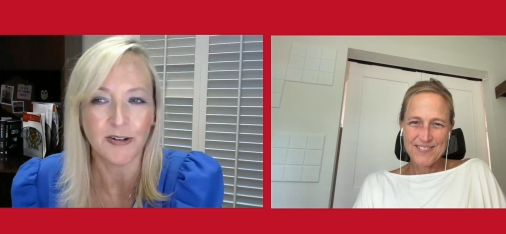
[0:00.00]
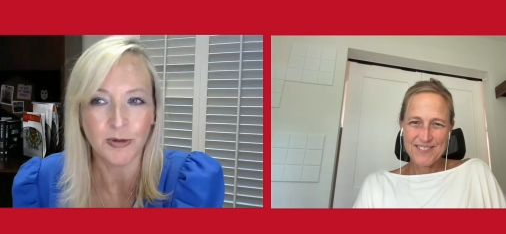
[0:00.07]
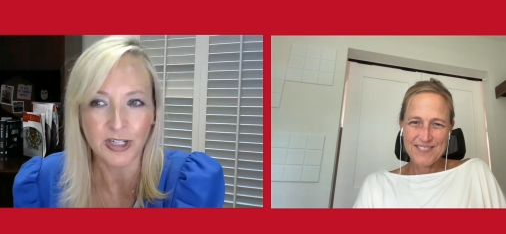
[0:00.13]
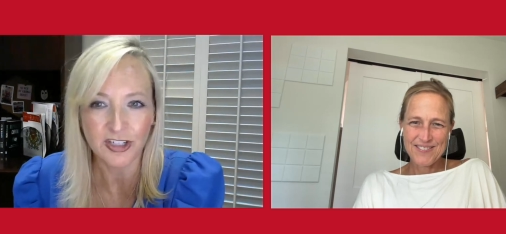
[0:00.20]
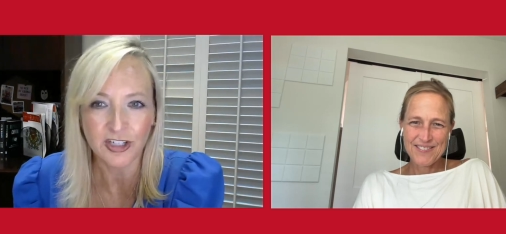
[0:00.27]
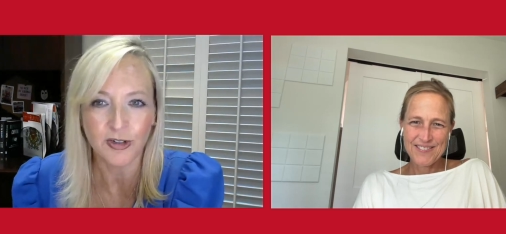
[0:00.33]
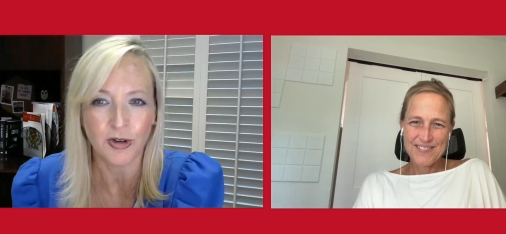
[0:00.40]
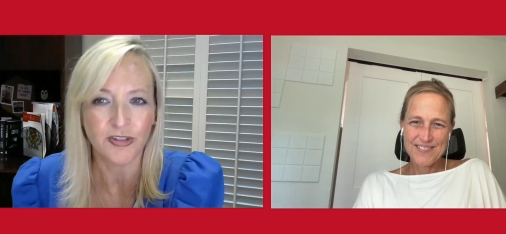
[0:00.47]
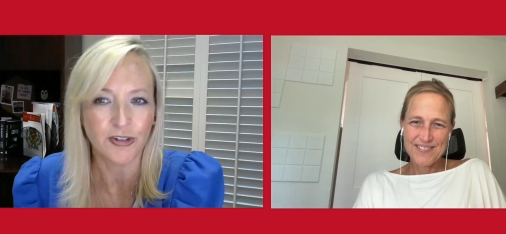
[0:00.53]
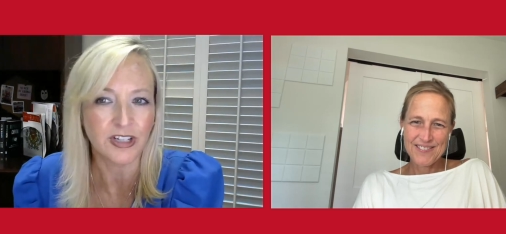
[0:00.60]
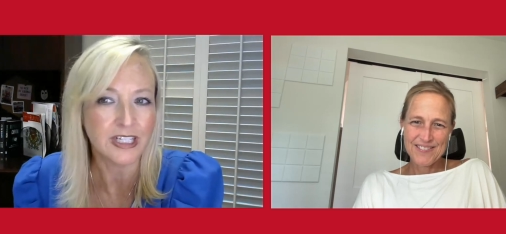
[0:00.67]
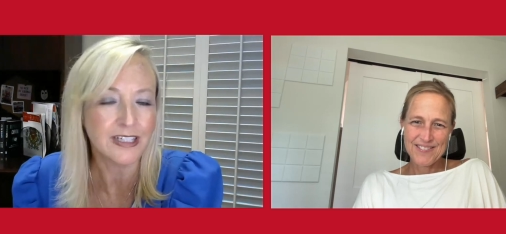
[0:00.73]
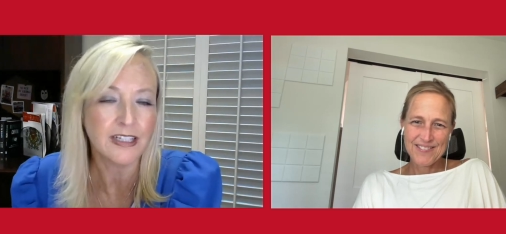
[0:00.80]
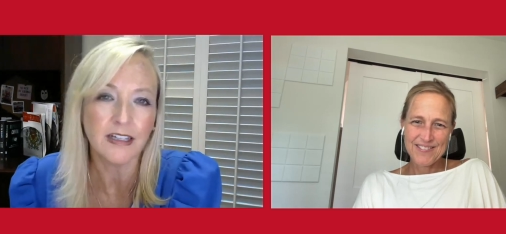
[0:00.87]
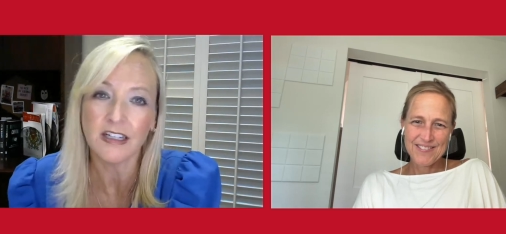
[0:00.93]
Speaker 1: I want to know are there
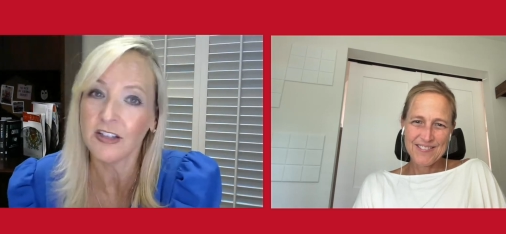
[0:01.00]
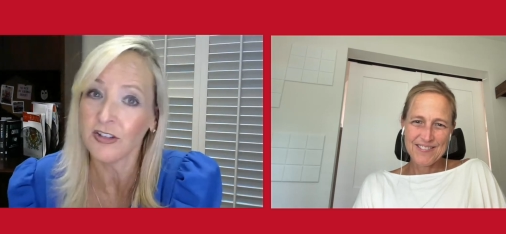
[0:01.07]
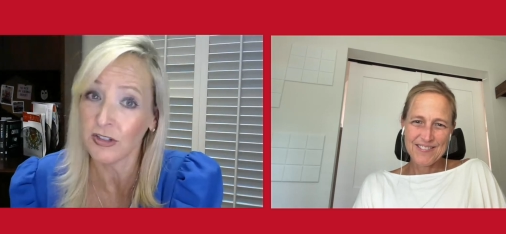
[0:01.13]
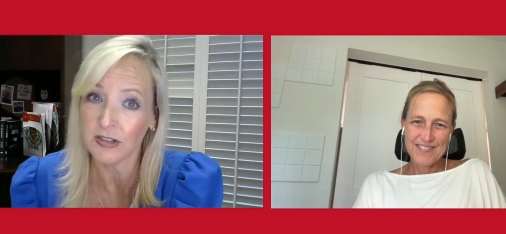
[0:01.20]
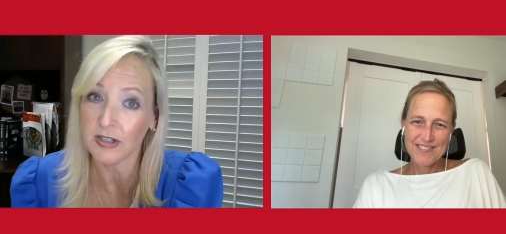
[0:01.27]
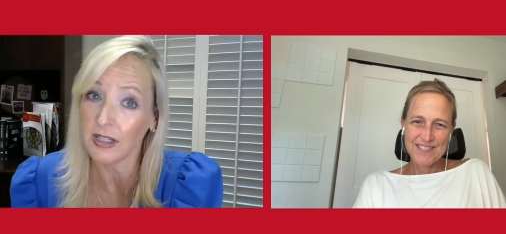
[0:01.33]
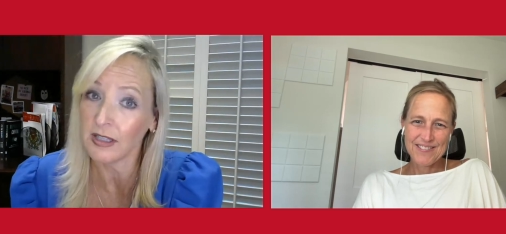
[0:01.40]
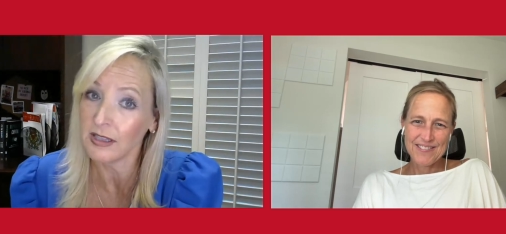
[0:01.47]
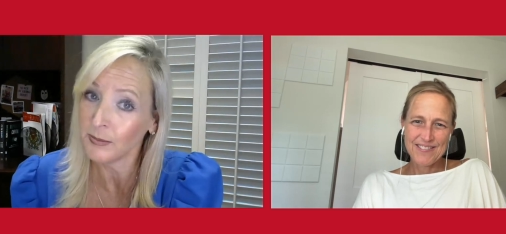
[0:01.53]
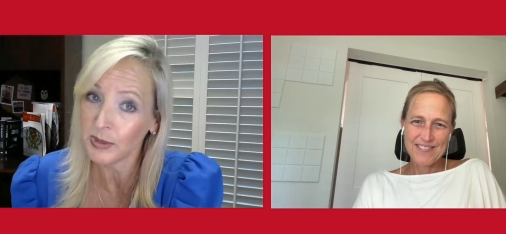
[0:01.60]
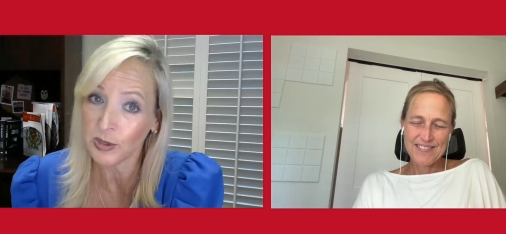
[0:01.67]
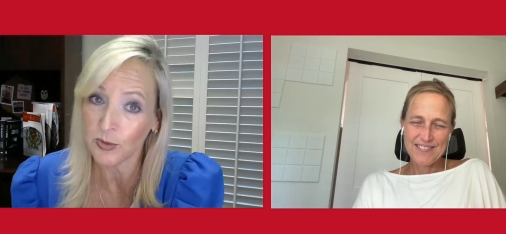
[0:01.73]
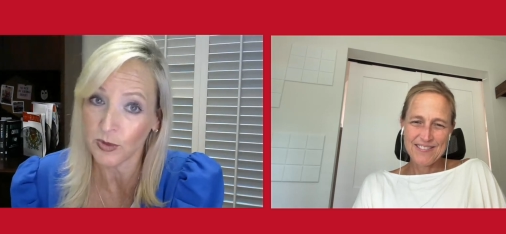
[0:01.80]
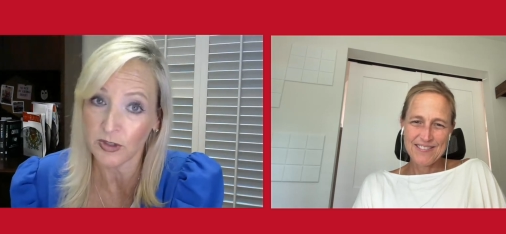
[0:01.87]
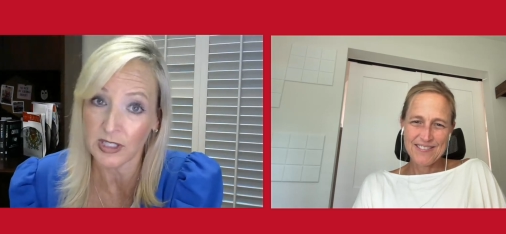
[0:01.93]
any other
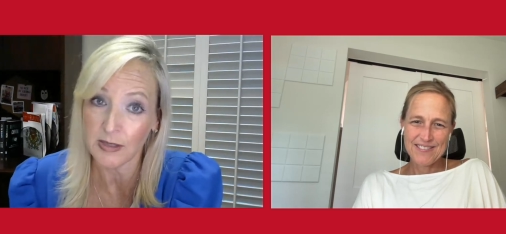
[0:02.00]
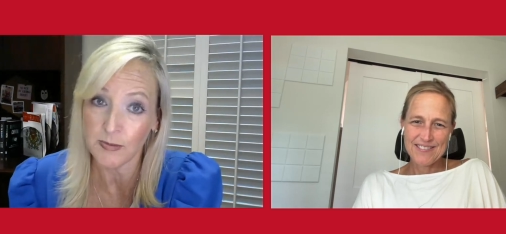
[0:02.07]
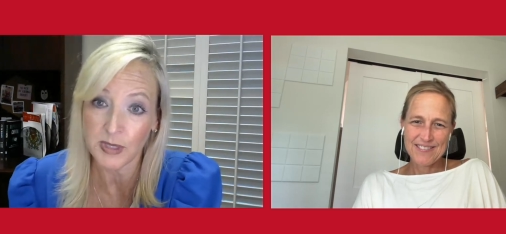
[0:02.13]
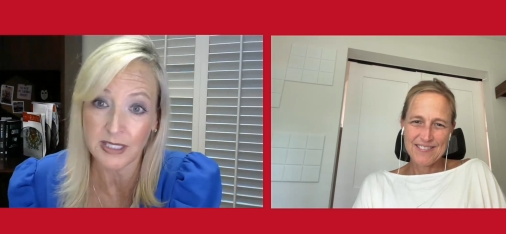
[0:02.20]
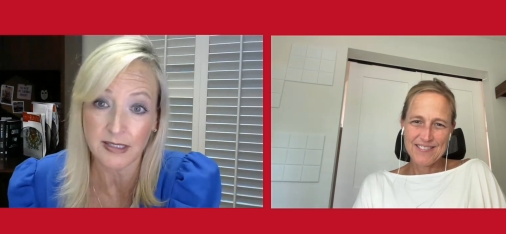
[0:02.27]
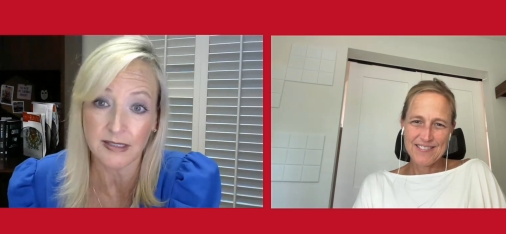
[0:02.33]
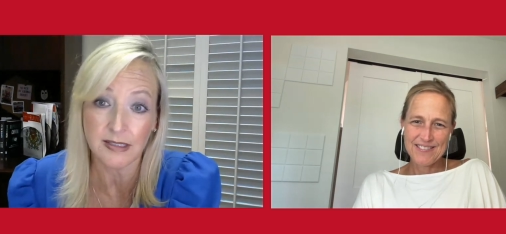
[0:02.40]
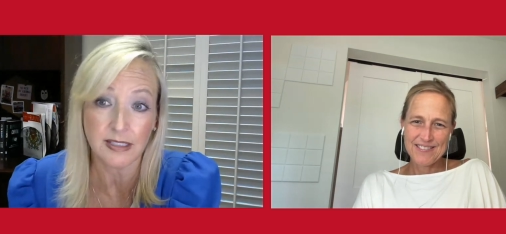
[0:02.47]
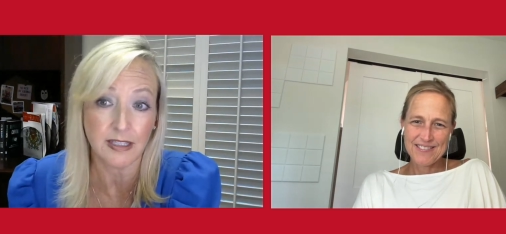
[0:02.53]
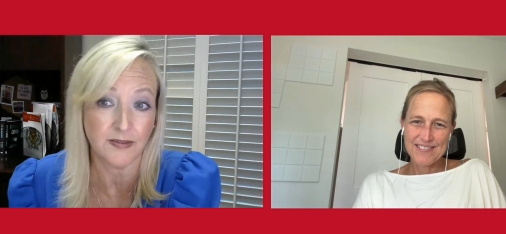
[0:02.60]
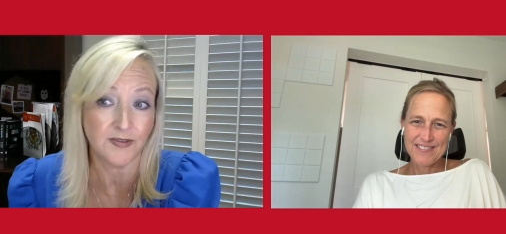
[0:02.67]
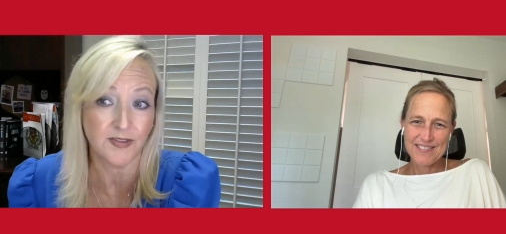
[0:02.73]
Olympic worthy pieces of